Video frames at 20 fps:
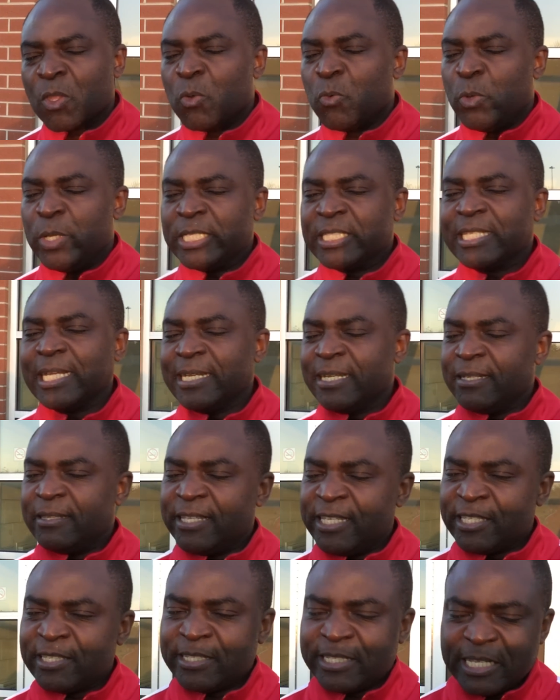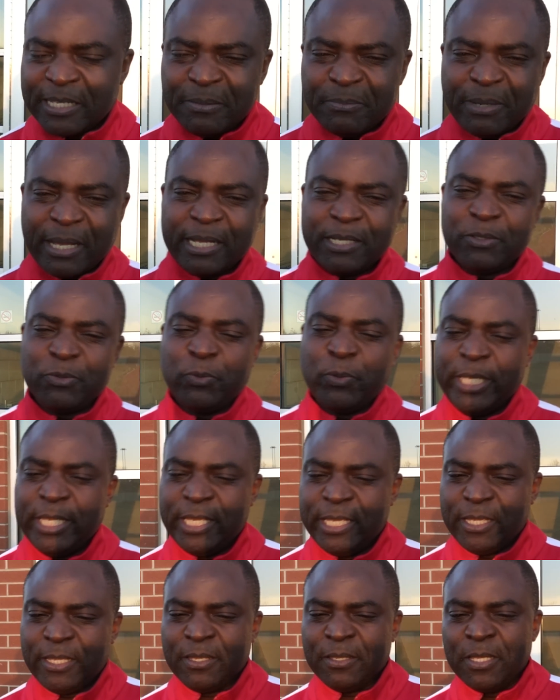we started this team, and
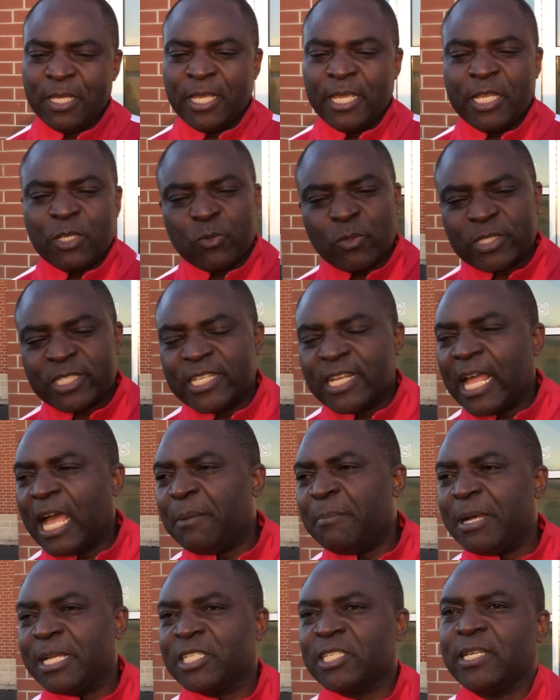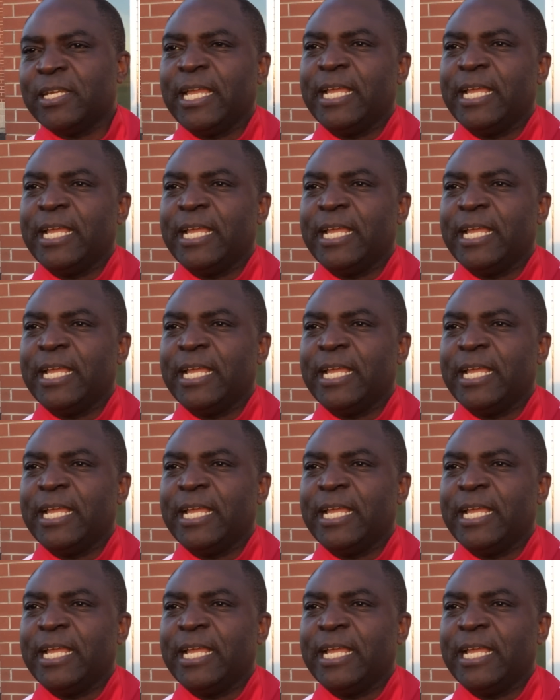it was in amateur.